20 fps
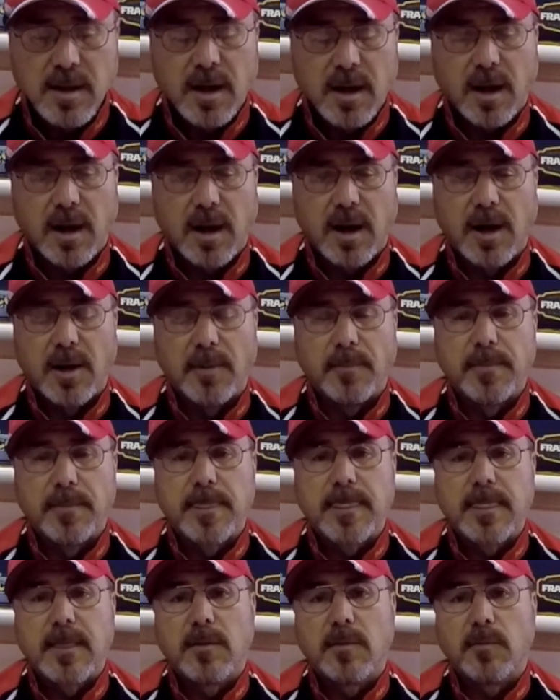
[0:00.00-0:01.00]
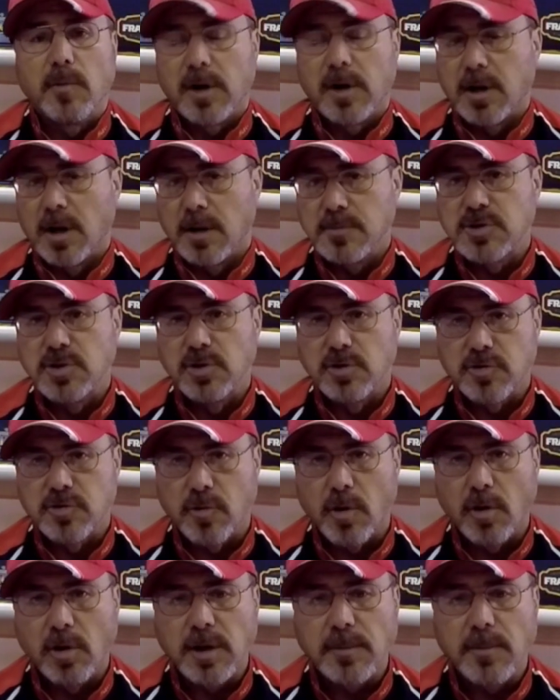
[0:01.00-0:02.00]
When it comes to your
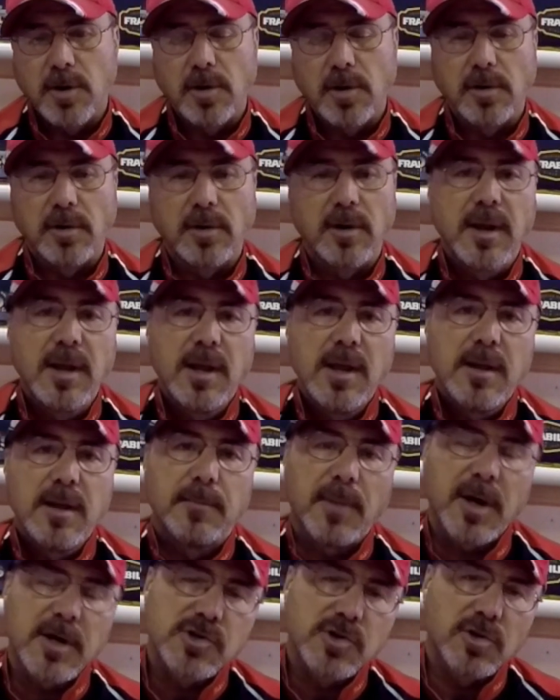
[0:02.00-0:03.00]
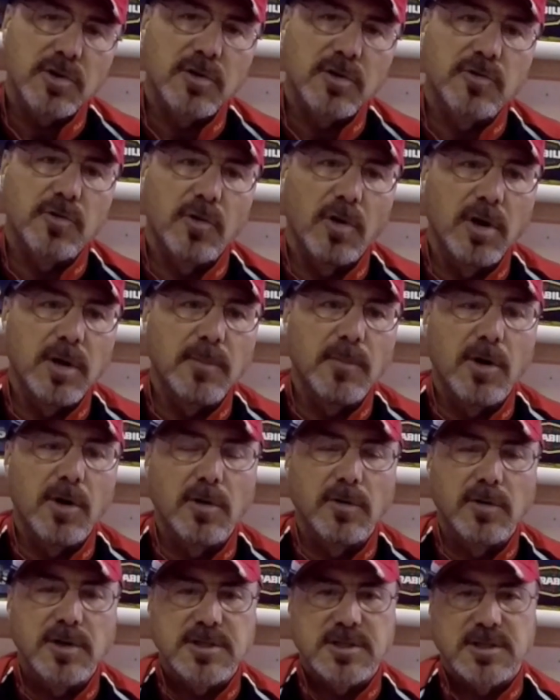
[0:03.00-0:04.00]
trolling motor, make sure your trolling
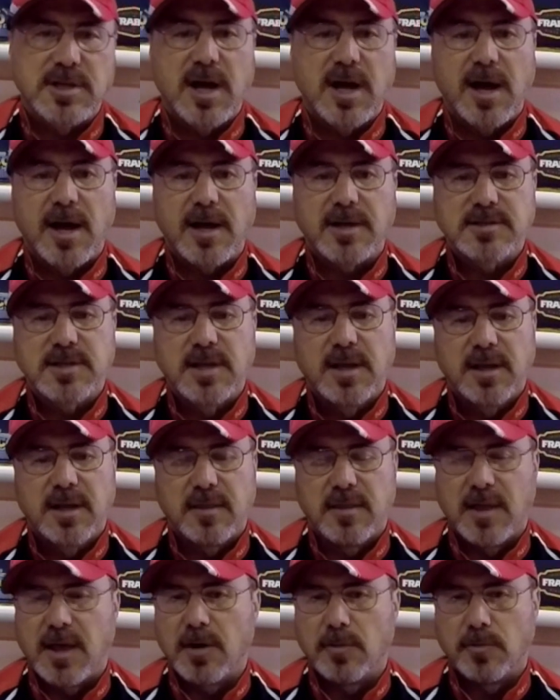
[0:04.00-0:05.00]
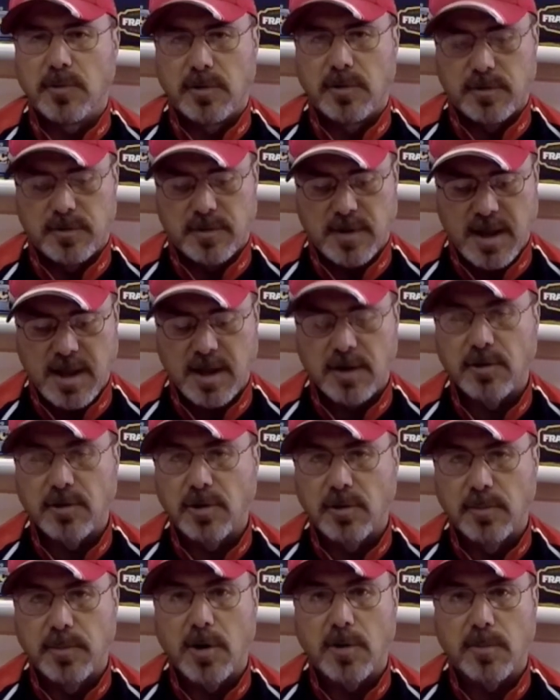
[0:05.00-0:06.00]
motor is sized that it will handle
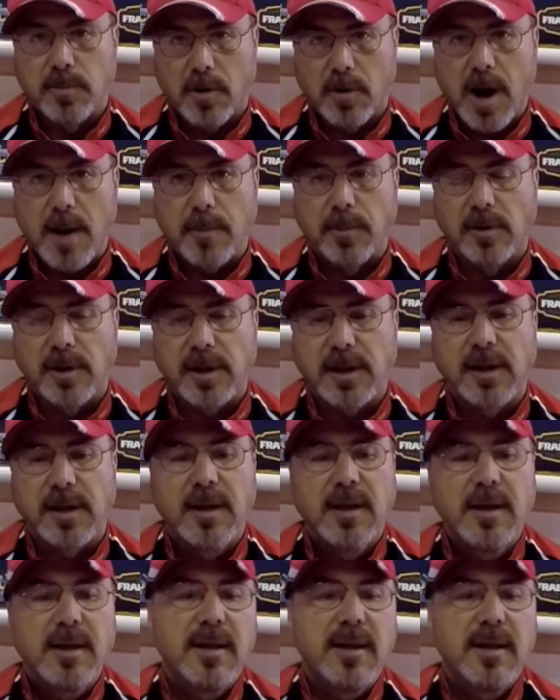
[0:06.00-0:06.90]
your boat properly.